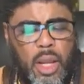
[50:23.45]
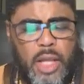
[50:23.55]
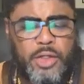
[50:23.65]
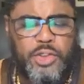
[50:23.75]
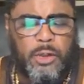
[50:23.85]

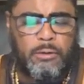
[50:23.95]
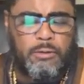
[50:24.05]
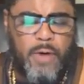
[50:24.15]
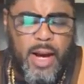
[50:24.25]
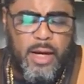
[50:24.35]
and shall
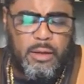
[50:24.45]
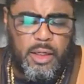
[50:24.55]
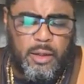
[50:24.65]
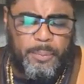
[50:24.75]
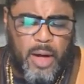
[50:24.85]
rain
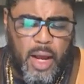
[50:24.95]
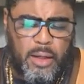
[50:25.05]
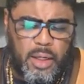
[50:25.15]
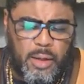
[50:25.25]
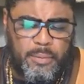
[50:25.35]
it
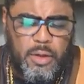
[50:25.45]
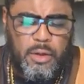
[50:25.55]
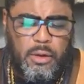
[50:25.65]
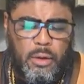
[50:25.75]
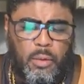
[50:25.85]
upon him
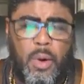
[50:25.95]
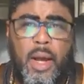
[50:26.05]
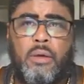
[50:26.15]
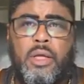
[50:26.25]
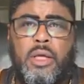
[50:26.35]

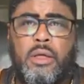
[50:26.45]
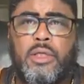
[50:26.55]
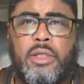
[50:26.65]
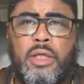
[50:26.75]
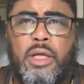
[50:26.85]
while he
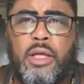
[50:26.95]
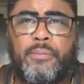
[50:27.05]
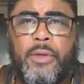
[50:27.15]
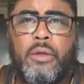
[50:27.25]
is eating.